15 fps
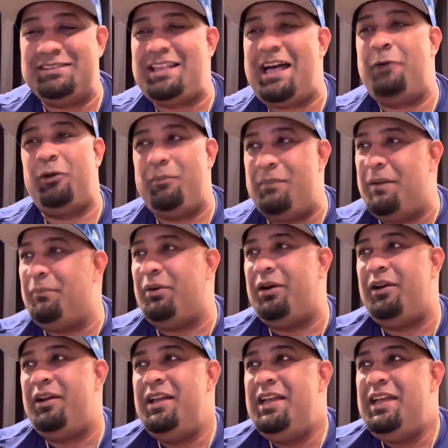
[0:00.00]
I
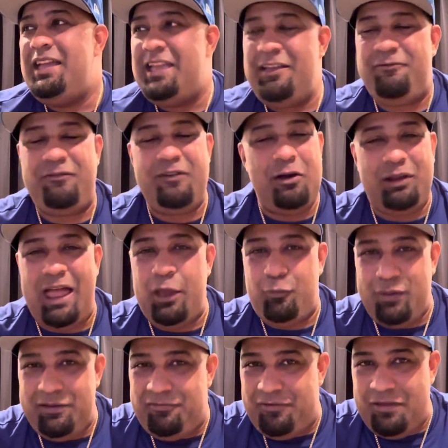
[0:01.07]
remember he felt like
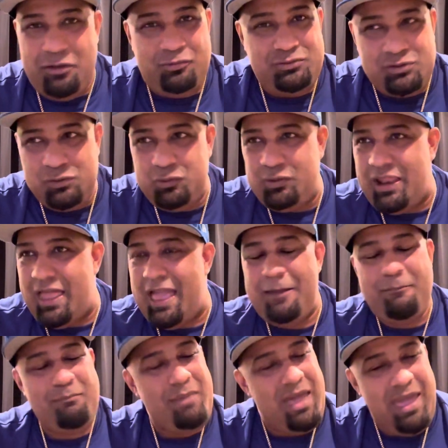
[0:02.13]
we felt too.
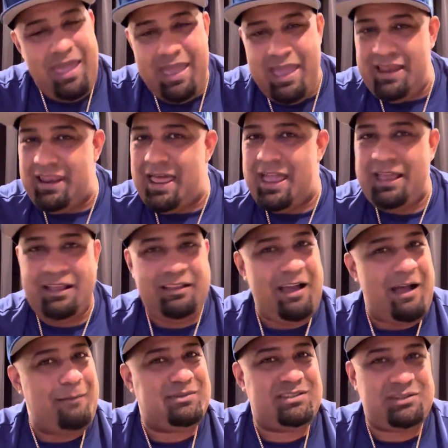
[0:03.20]
Like, man, like,
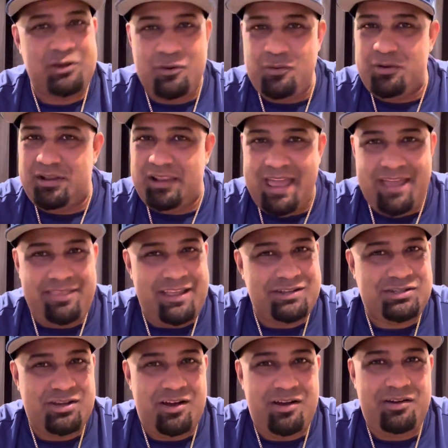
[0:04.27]
I'm so glad
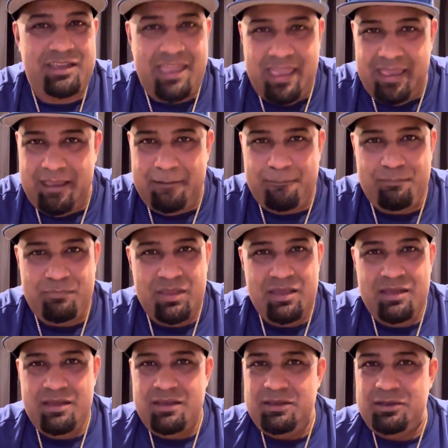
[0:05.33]
that y'all came.
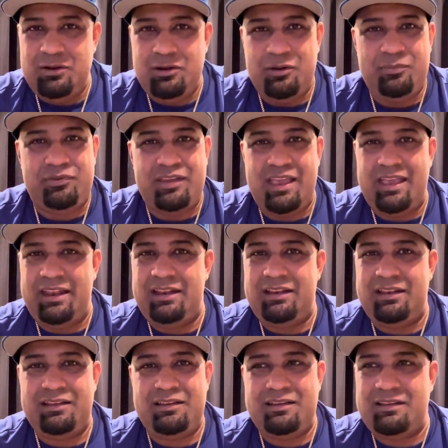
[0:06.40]
You know what I'm
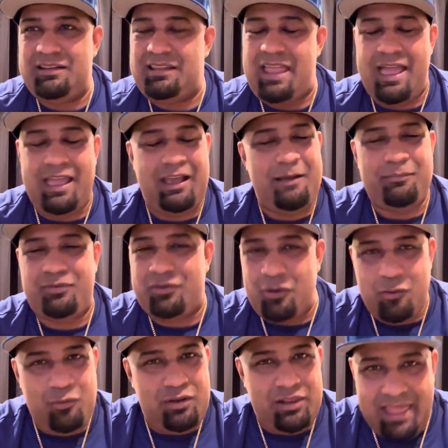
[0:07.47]
saying? Like, I'm
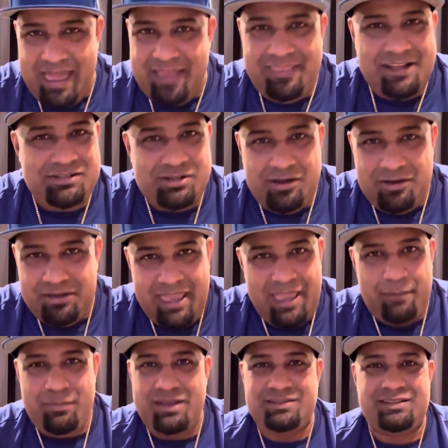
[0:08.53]
so glad that y'all
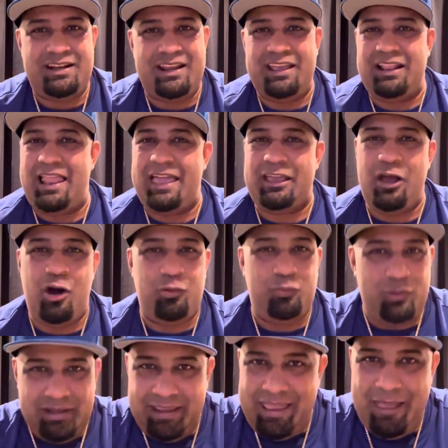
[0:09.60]
came in today. Like, y'all
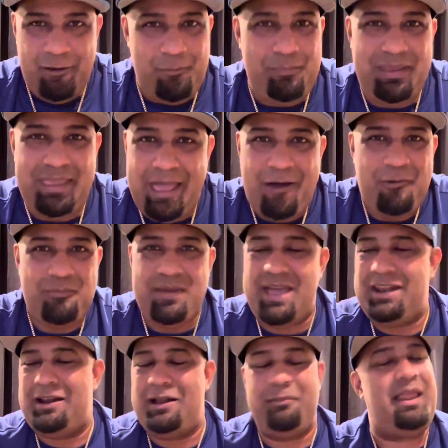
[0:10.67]
really helped me out,
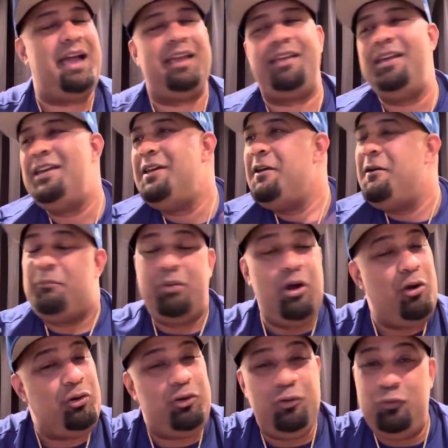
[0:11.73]
man. And I'm like,
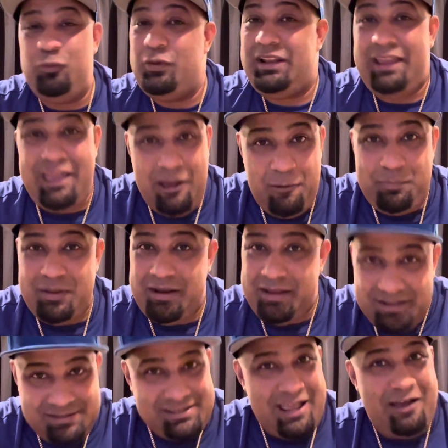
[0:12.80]
bro, you really helping
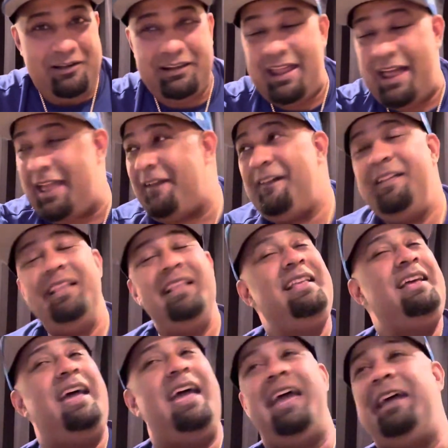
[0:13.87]
us out. Like,
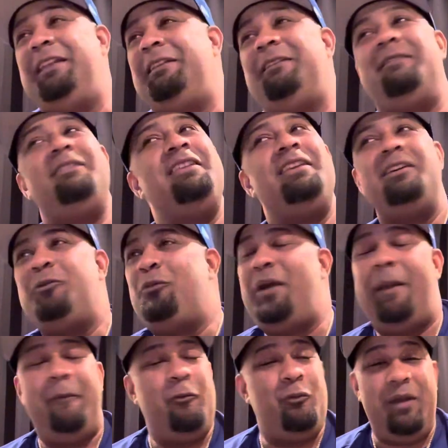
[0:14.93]
and
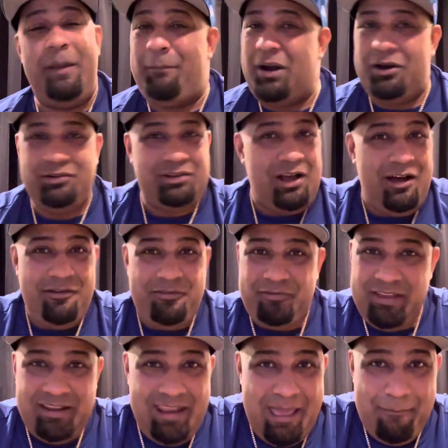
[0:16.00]
we burnt off
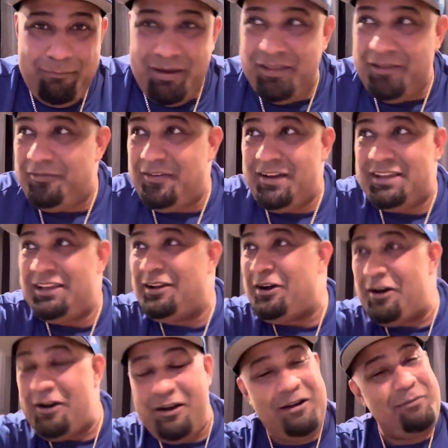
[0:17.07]
in that motherfucking
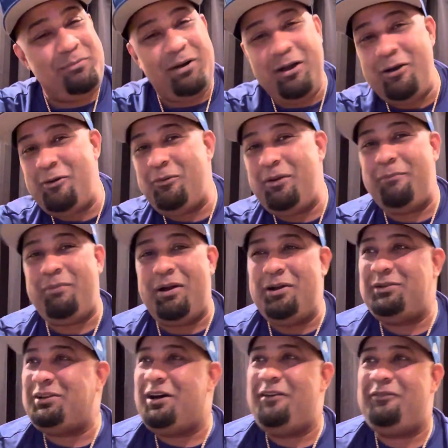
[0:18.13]
car, bro. We
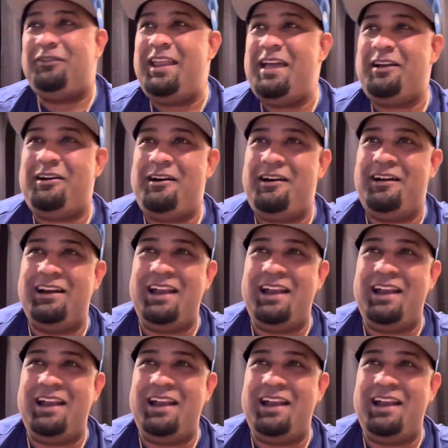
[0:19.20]
burnt off in that car.